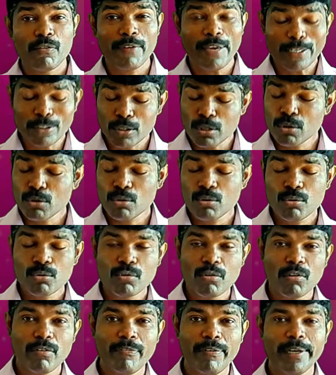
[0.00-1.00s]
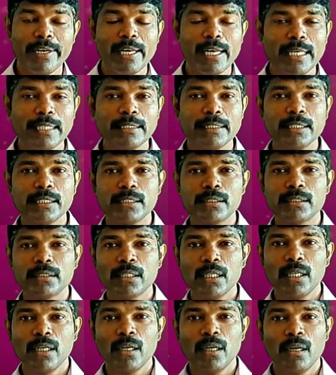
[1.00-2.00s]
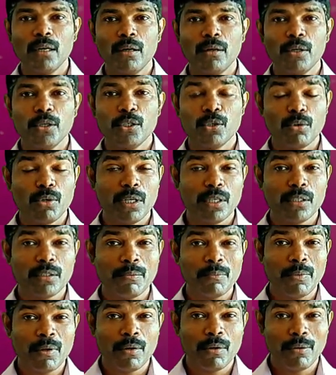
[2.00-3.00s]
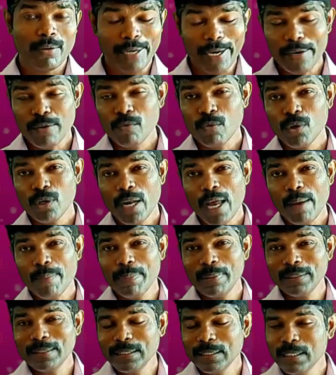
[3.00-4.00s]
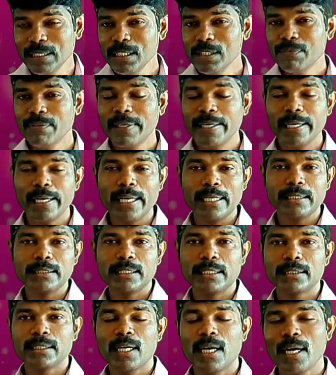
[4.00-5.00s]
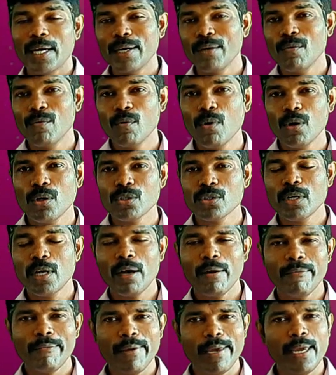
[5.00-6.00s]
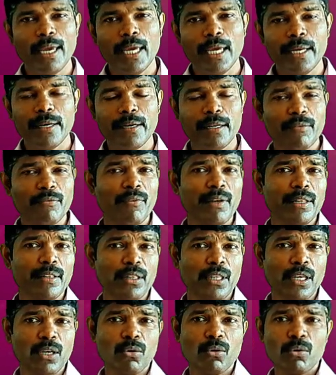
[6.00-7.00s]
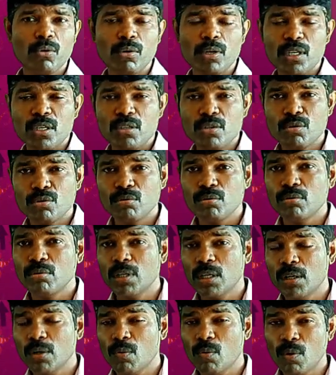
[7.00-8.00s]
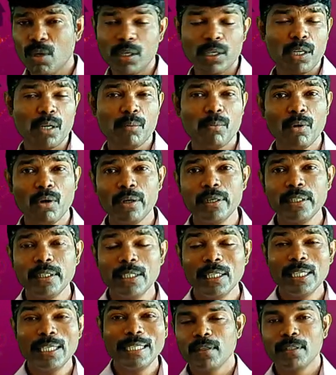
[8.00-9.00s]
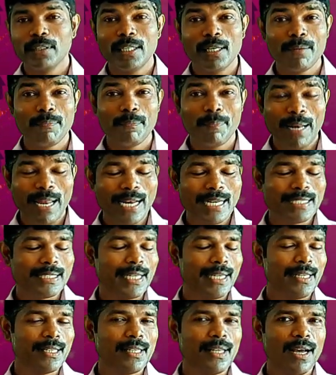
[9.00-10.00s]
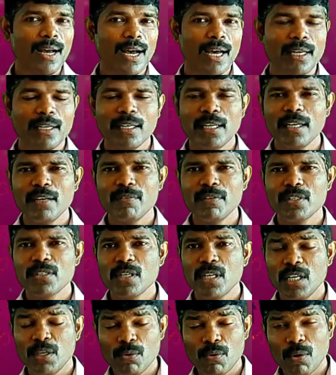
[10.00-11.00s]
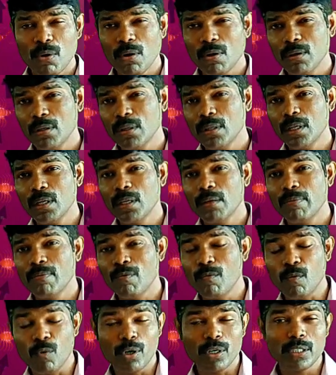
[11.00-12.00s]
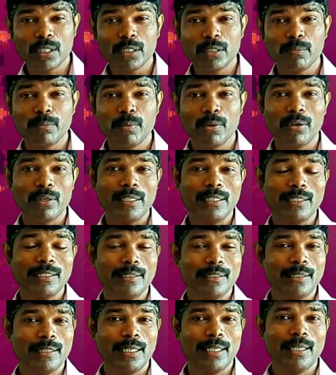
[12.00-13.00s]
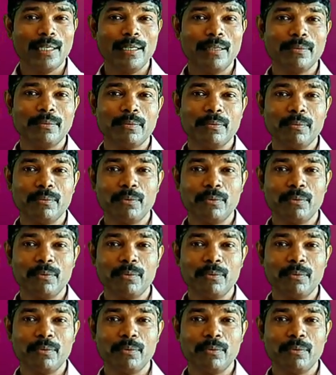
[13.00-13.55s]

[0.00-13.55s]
Excess use of fertilizers. During rain, what happens, these fertilizers are washed away, and when they go into the water body, the plants and the algae which live on the water body, they